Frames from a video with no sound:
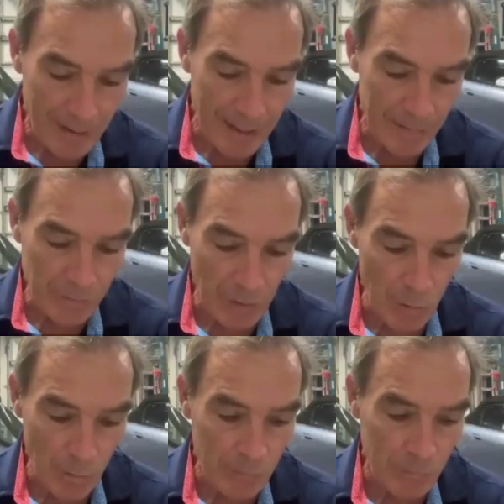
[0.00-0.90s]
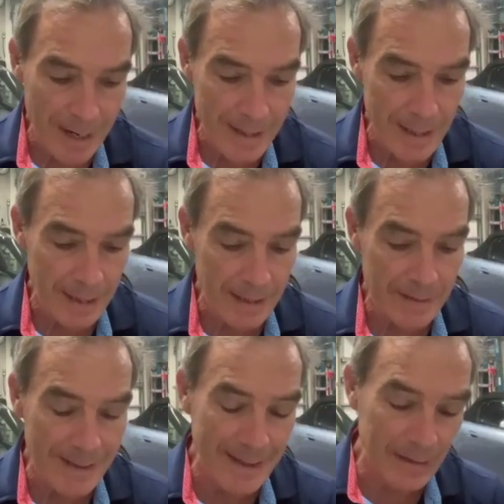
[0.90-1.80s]
case, citing
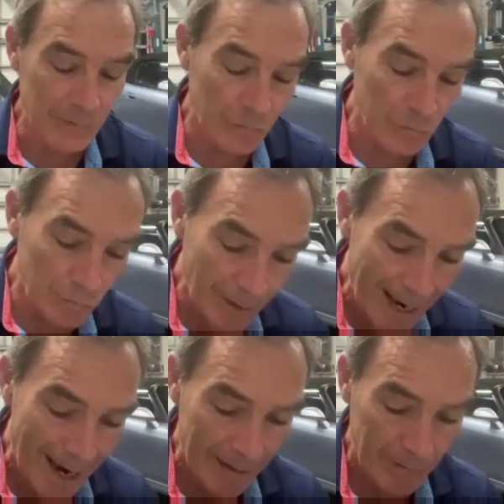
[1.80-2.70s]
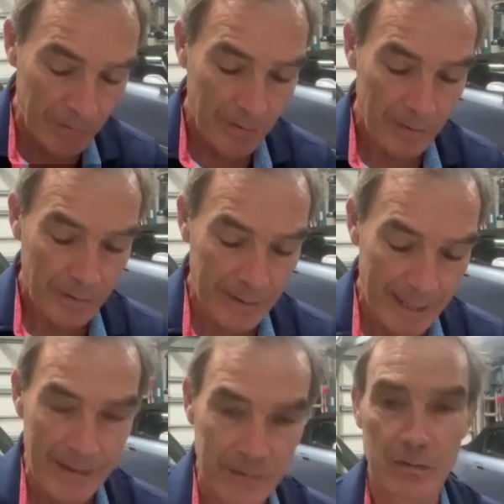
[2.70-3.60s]
the exact
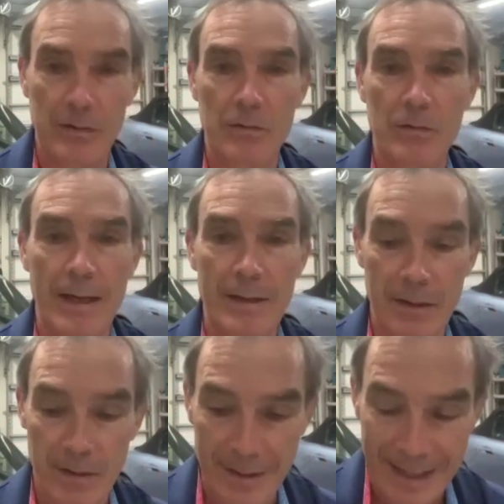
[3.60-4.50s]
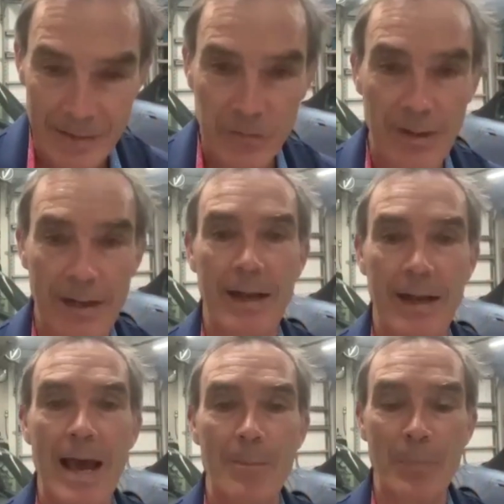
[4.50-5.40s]
cases and the dates that it
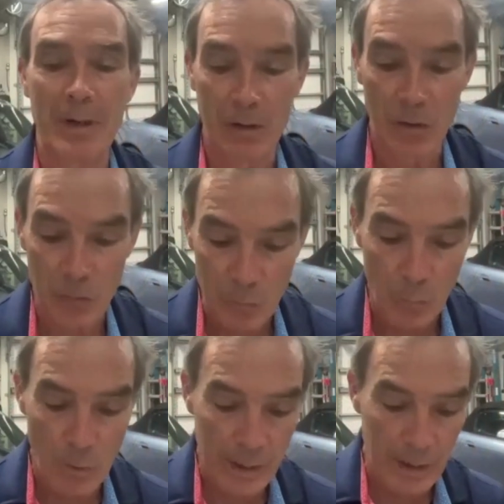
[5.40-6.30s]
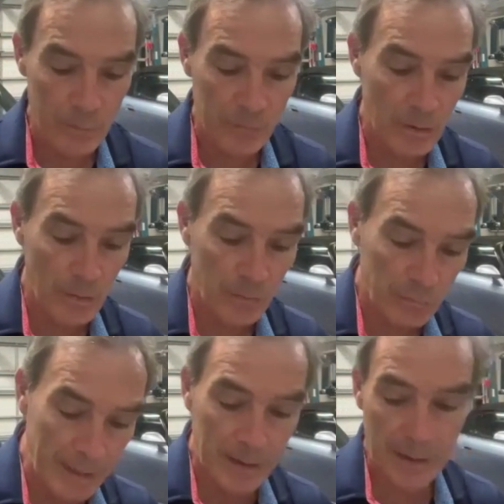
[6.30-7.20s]
happened and what it was, the
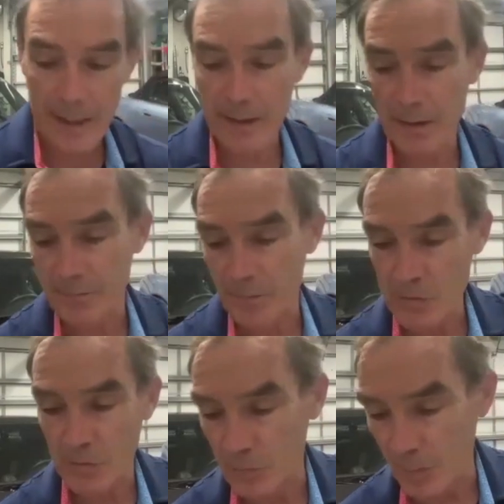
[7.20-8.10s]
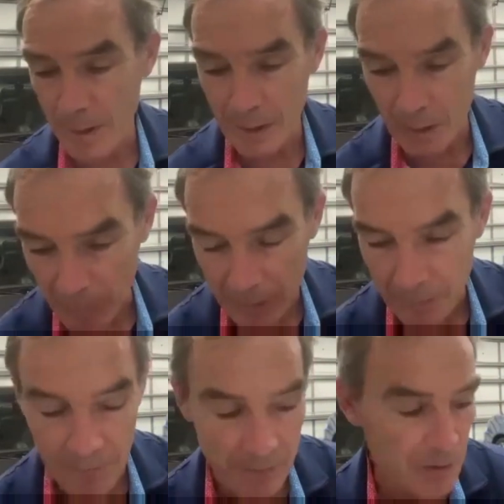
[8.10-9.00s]
state of Connecticut versus somebody completely
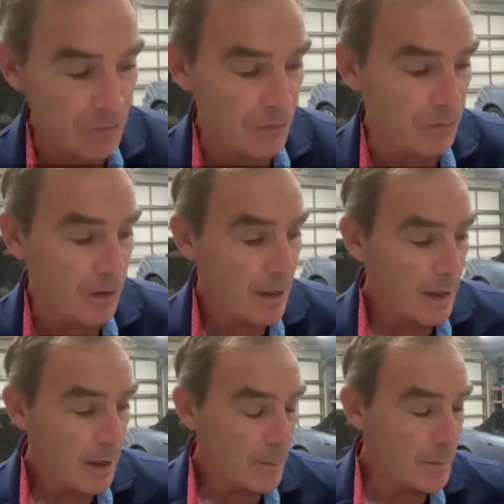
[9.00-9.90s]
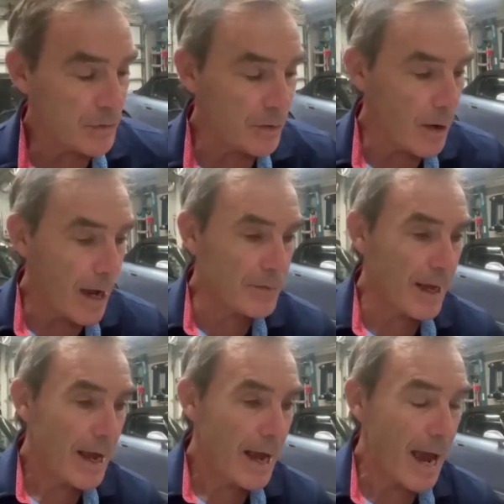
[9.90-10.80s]
fictitious. But
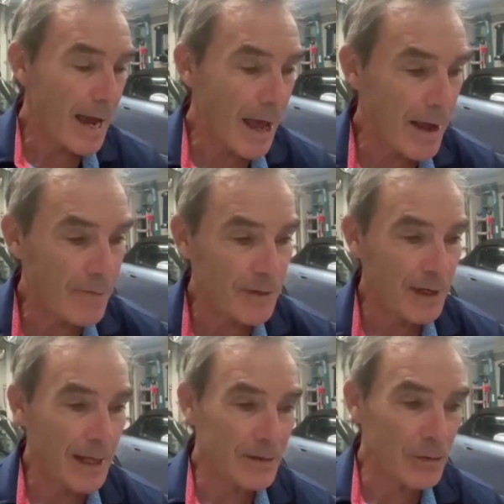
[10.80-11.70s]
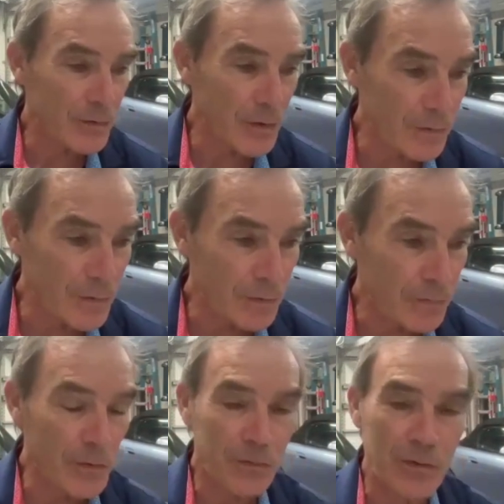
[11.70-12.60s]
I feel like
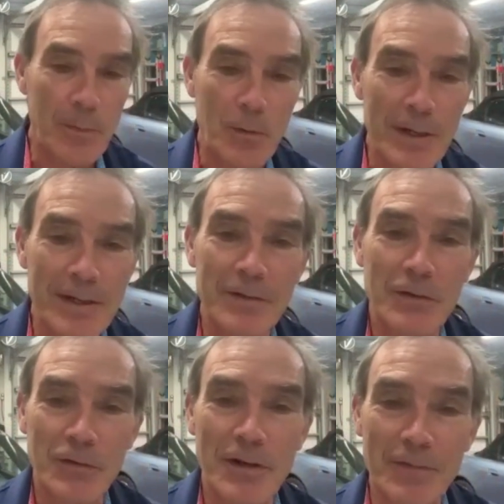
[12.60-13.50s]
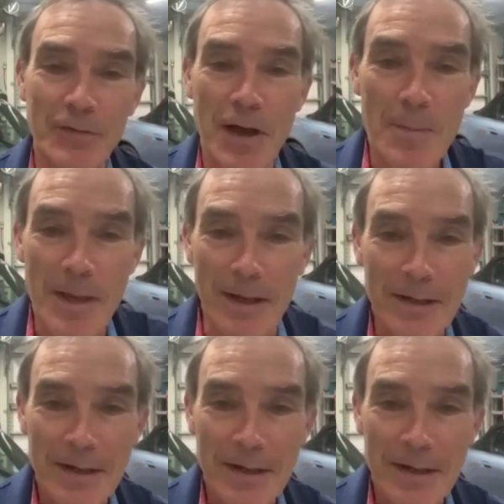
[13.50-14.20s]
there's some credence to Steph's comment.